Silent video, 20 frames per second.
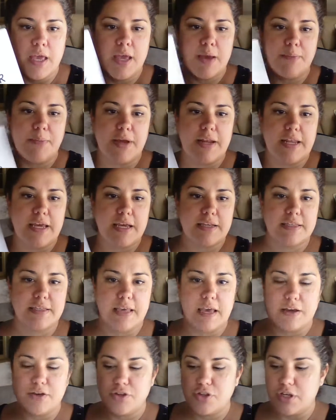My next
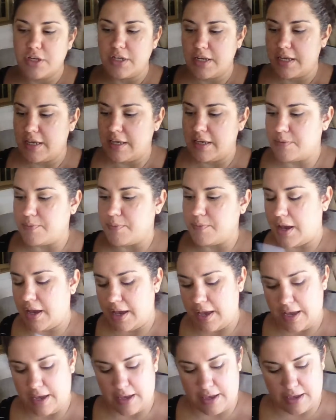section is
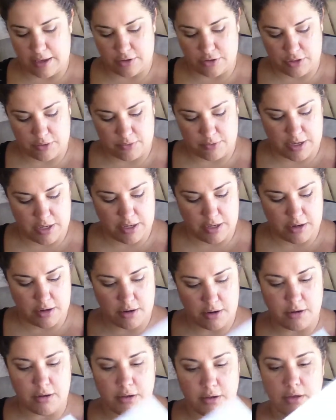actually right
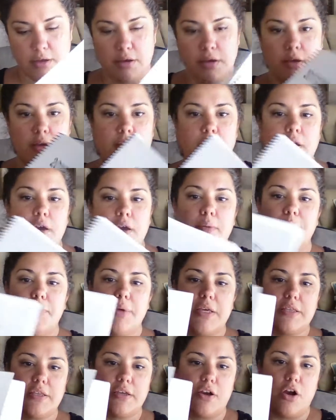here,
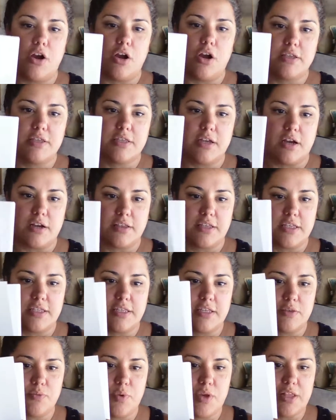piece of cardstock that
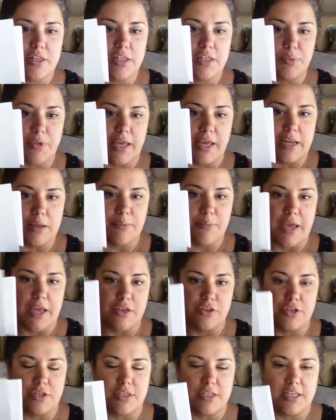says weekly planning
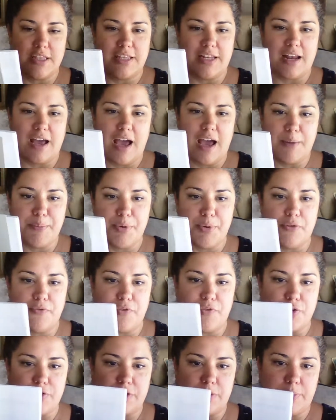pages, and then I put
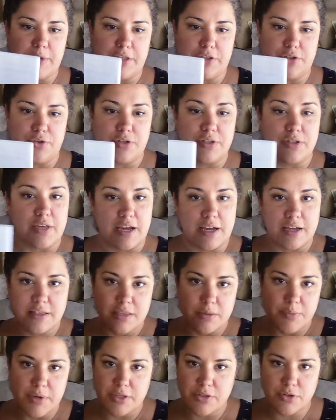first semester and second
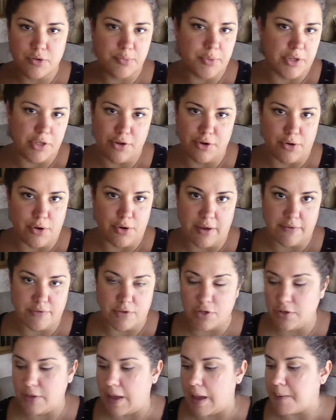semester, but you don't have to
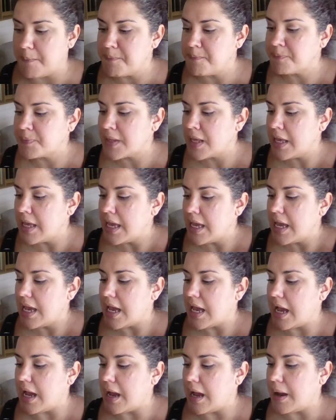do that.
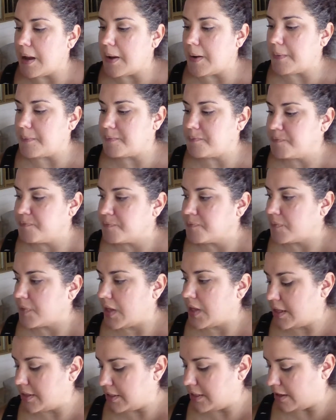And
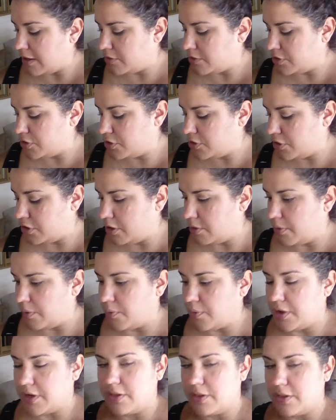then I'll just show you what one of the